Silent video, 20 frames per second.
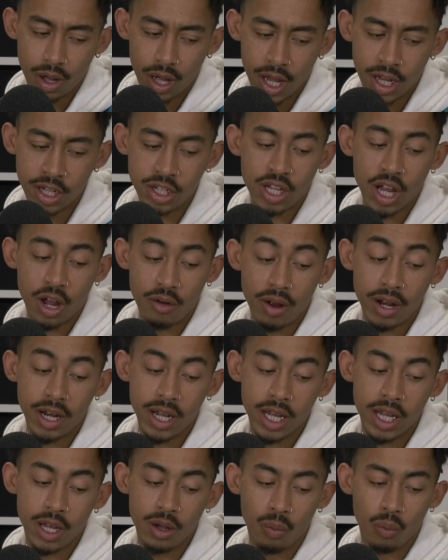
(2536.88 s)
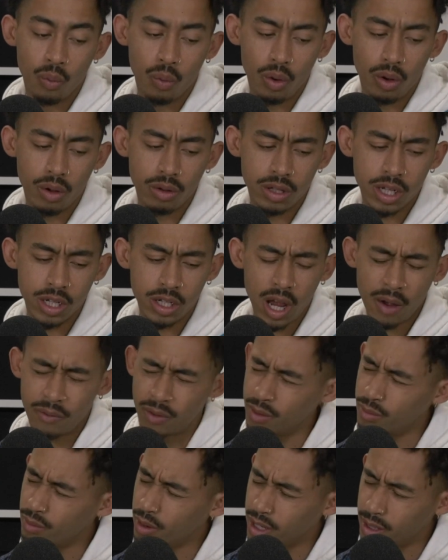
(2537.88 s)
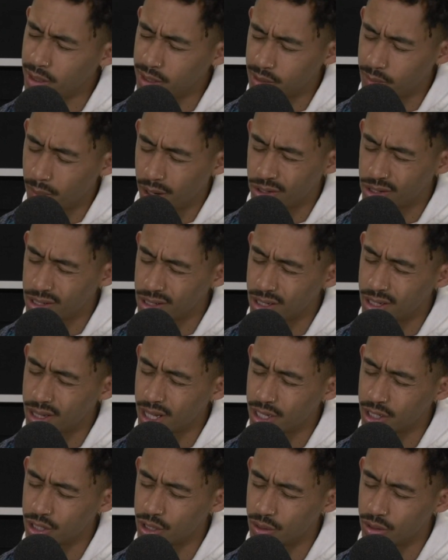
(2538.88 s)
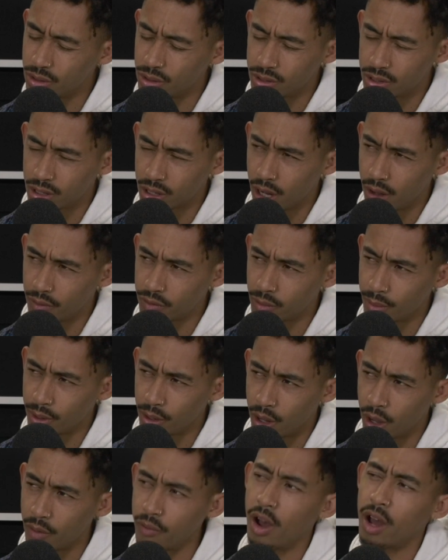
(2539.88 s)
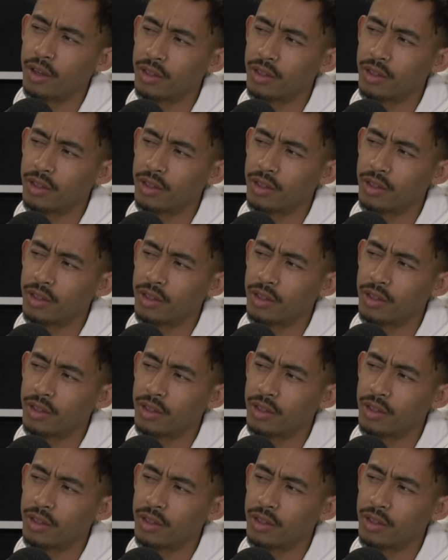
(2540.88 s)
Is there any? Have you already mentioned the things you do to look after your mental health?